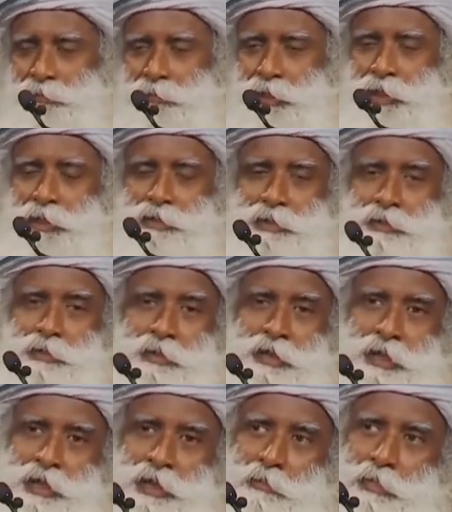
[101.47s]
Then I said, okay,
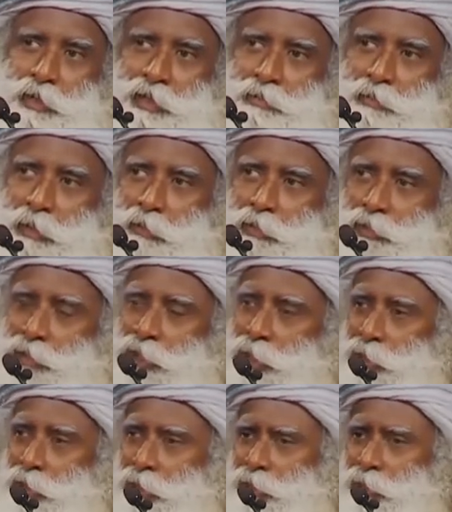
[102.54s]
and I parked my
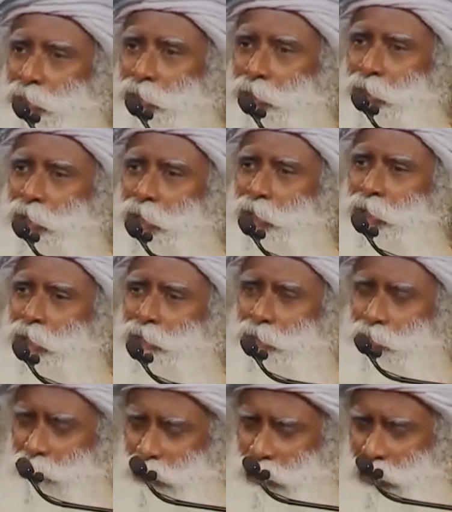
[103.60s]
motorcycle. I
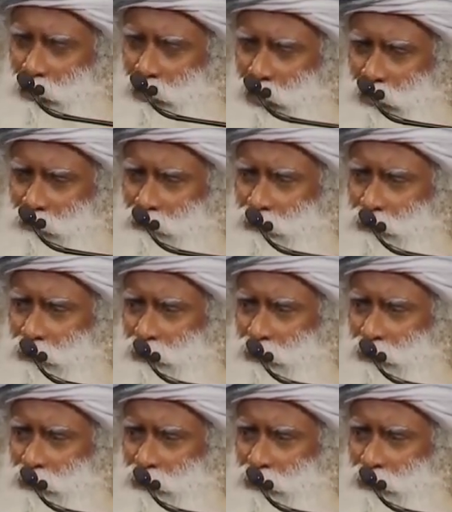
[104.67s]
said, okay, I'll drive.